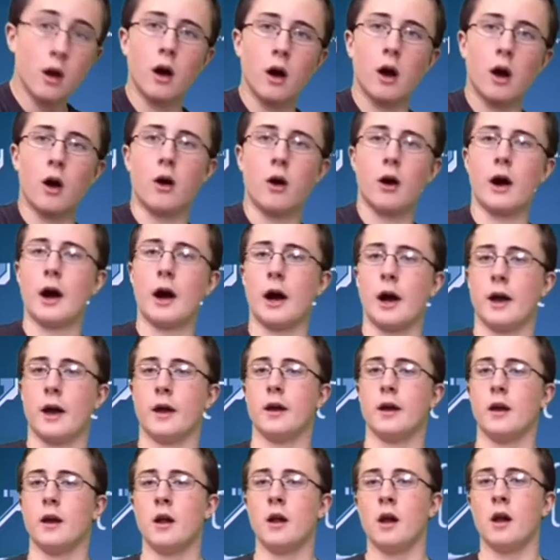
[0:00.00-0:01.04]
Oh hi,
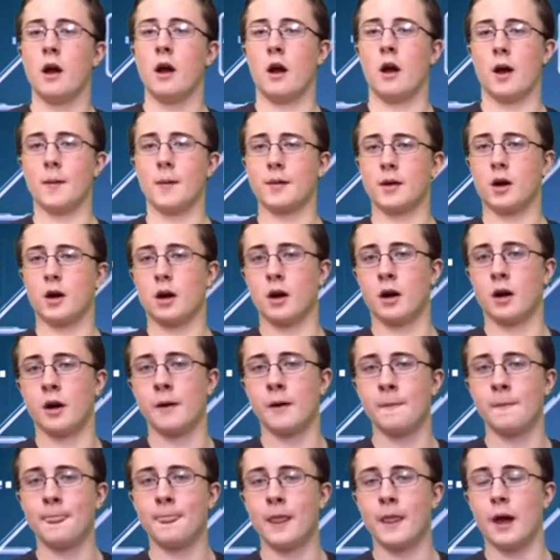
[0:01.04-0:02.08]
I'm Connor,
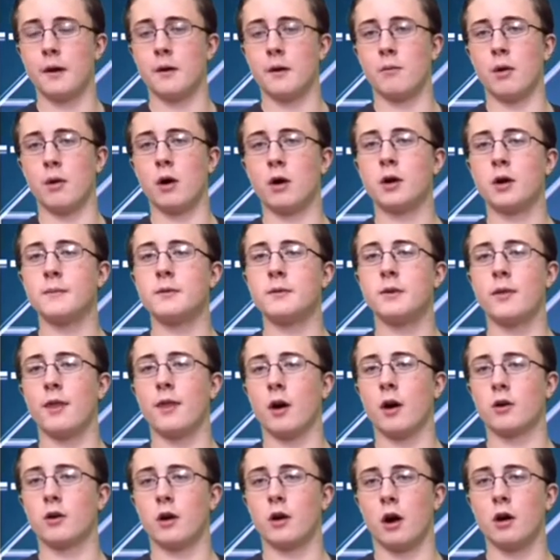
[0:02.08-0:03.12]
and welcome to the
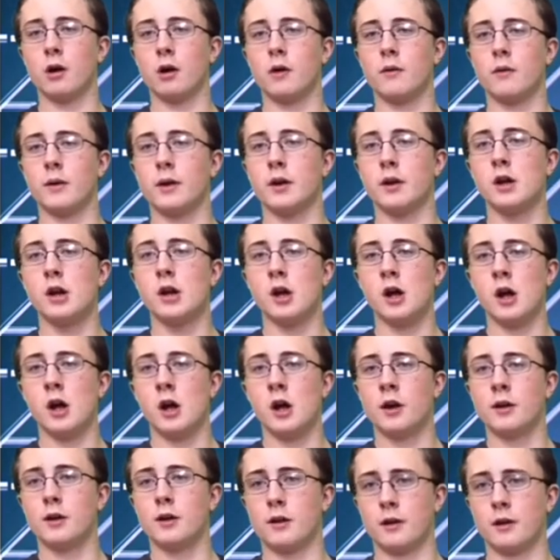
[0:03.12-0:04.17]
Algonquin
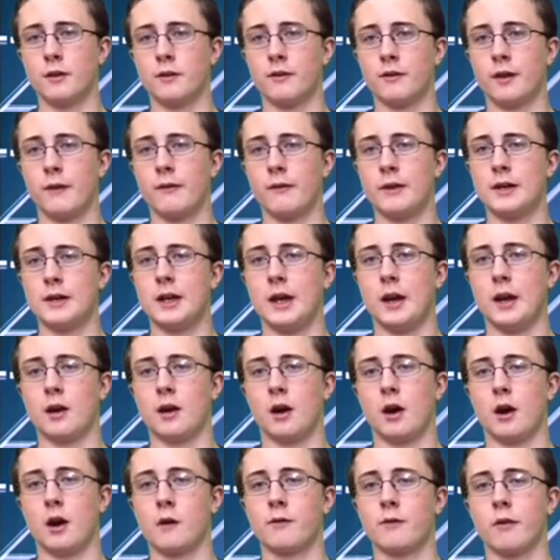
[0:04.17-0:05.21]
2017
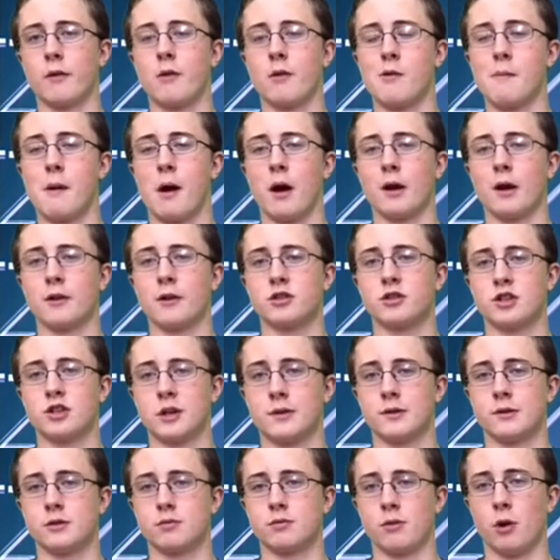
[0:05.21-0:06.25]
Oxford Robotics
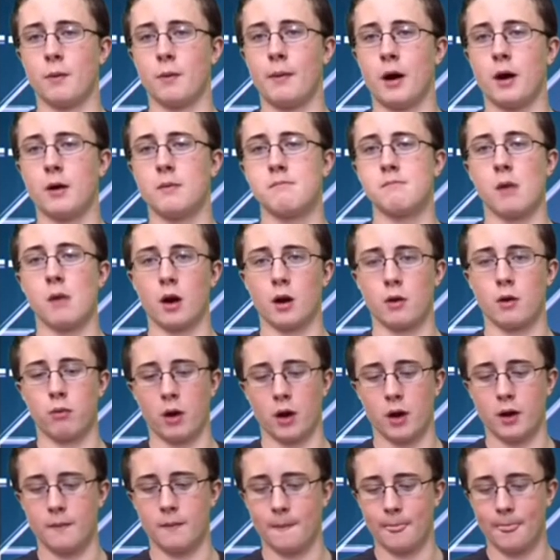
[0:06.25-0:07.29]
Challenge Robot Mark
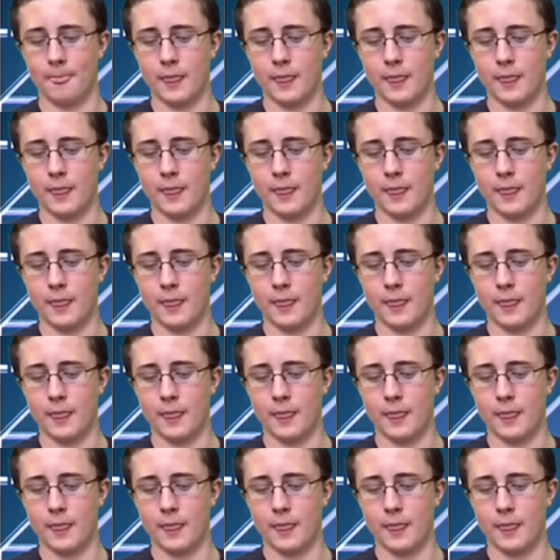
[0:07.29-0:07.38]
1.